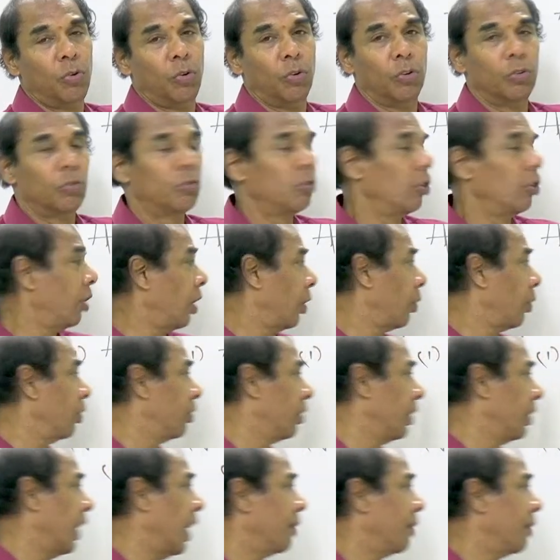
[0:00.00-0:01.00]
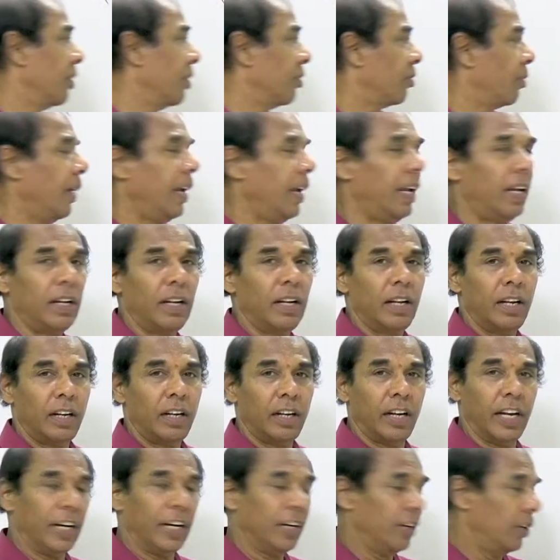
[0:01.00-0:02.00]
So the question tag must be
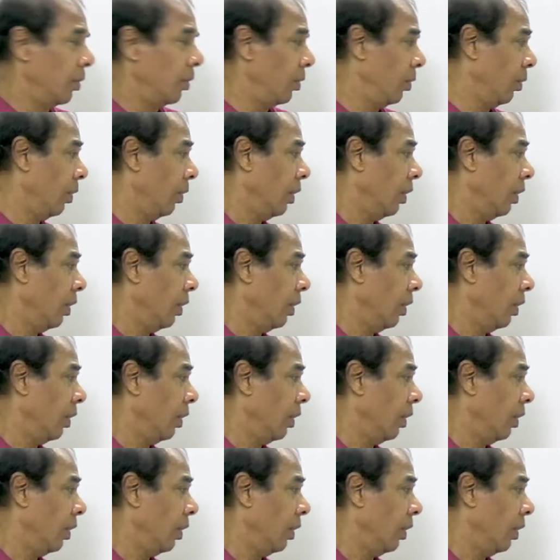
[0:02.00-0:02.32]
negative.